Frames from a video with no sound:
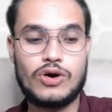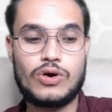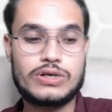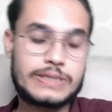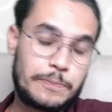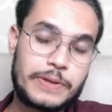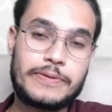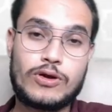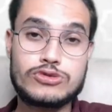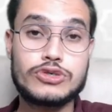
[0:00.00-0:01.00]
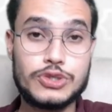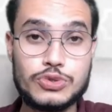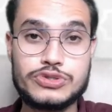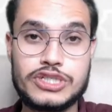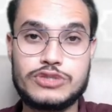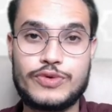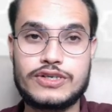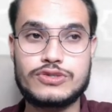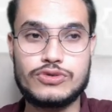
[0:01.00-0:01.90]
or some people also use these words.